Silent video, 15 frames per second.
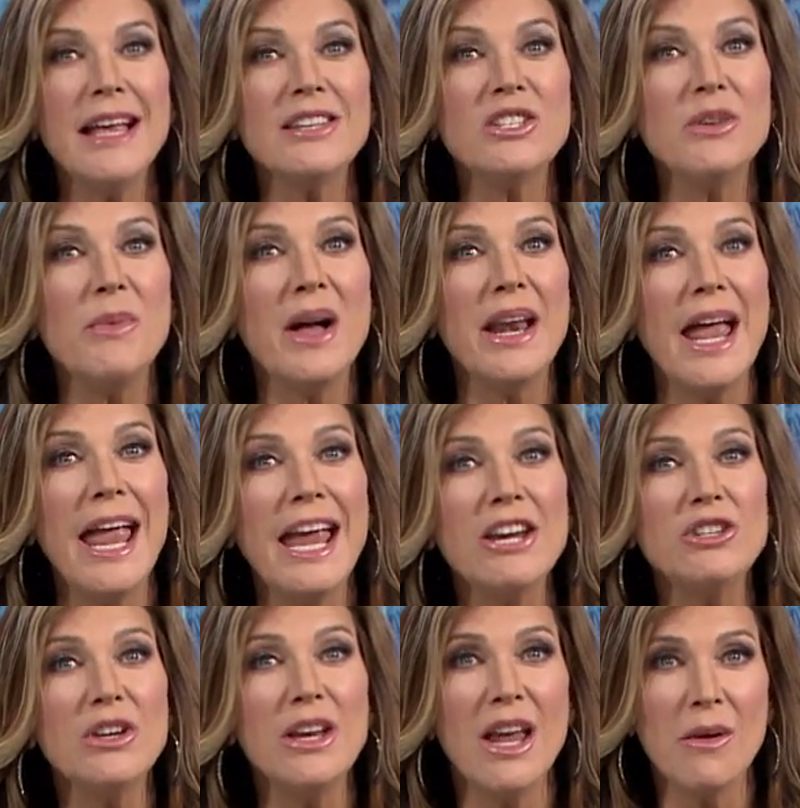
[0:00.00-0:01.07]
Esteman, a
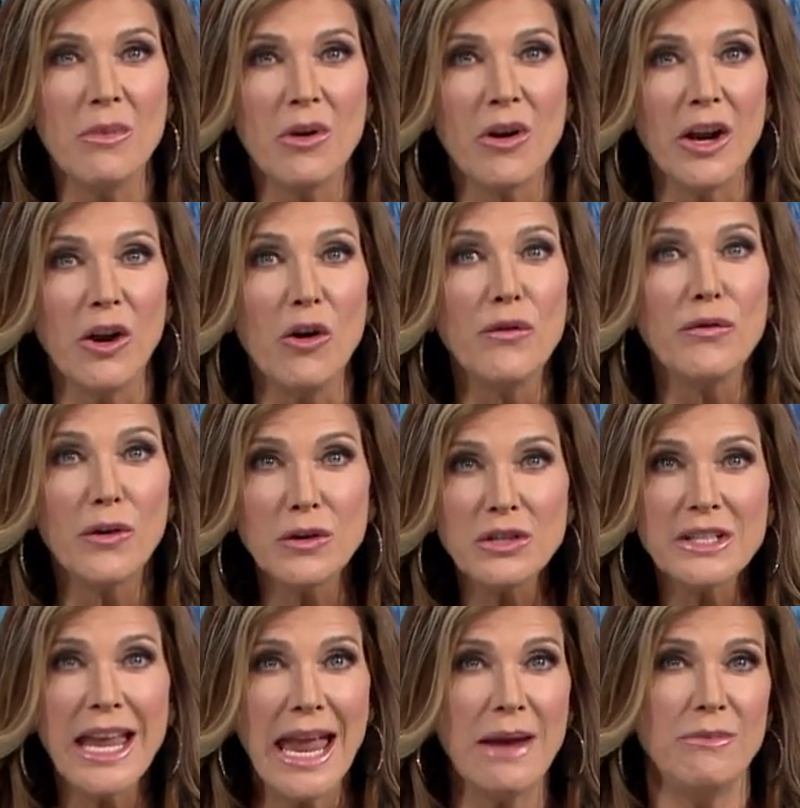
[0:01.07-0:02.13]
Haitian immigrant who
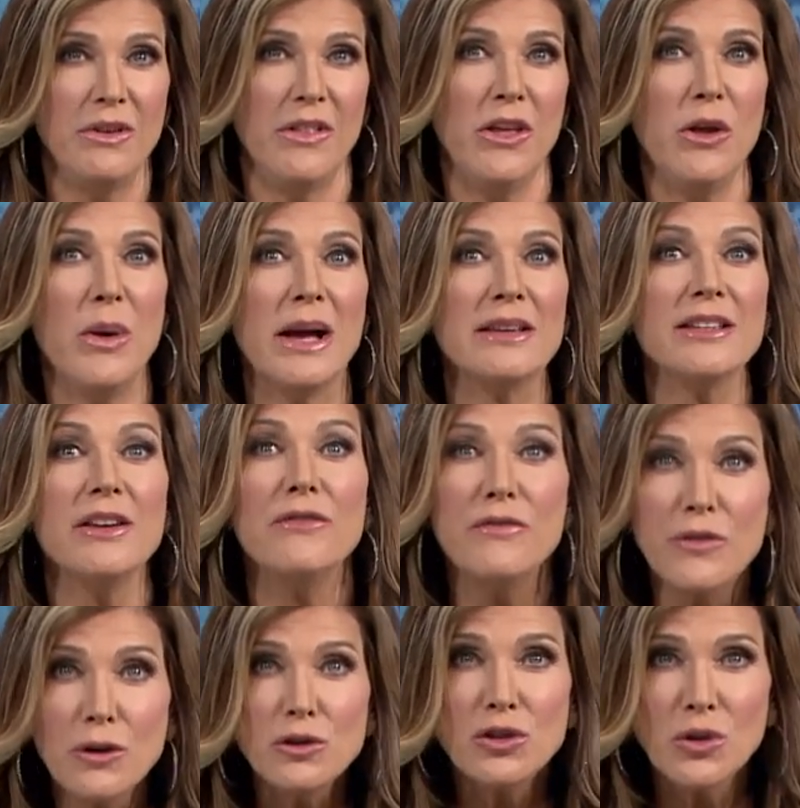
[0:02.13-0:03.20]
first came to the U S in
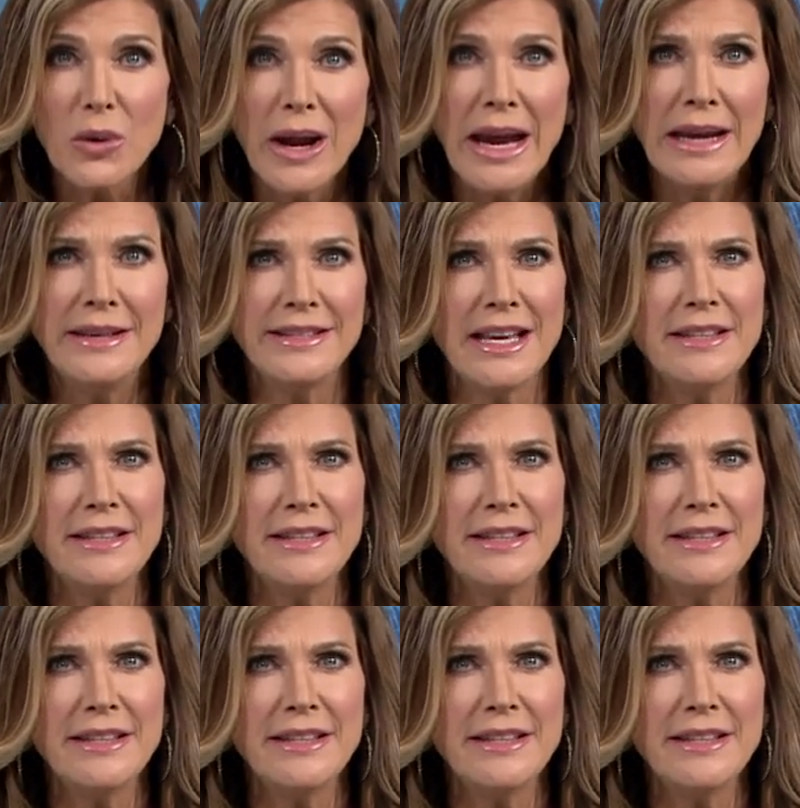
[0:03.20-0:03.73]
first grade,